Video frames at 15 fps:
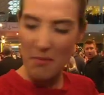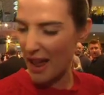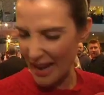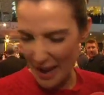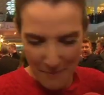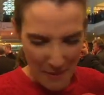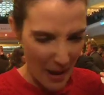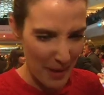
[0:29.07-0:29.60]

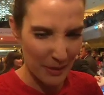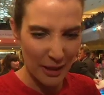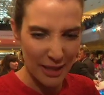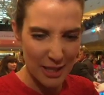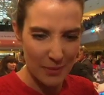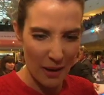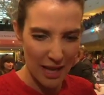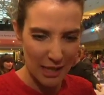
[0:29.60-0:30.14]
many people
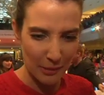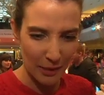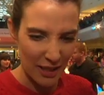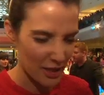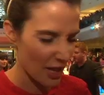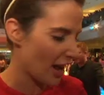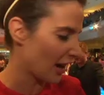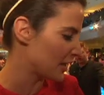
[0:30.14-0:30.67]
as possible,
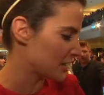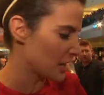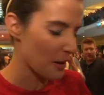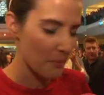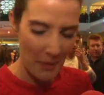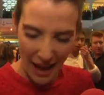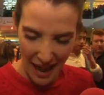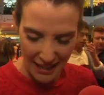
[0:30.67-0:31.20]
as long as
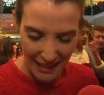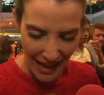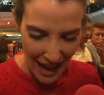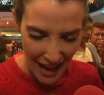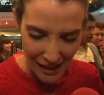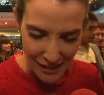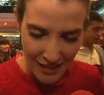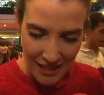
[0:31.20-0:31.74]
they're bad
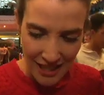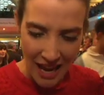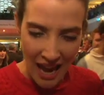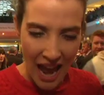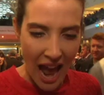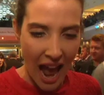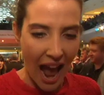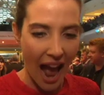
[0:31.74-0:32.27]
guys.
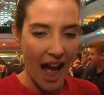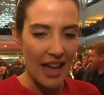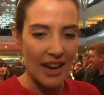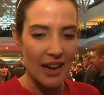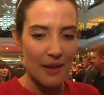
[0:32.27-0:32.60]
And